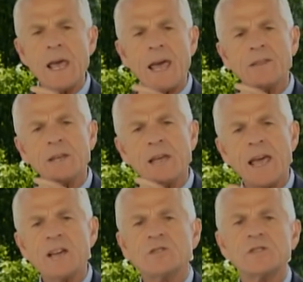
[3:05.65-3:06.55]
and the
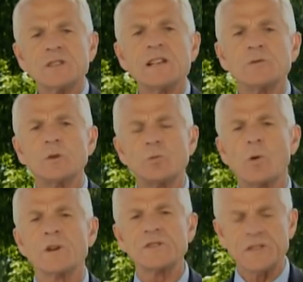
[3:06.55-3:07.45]
agencies which
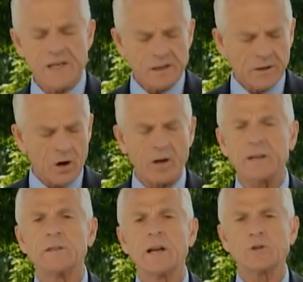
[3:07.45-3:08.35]
want to steal our
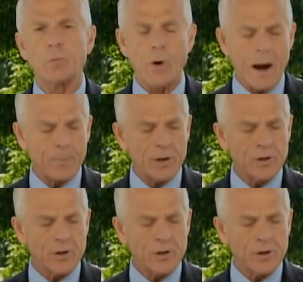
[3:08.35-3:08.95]
intellectual property.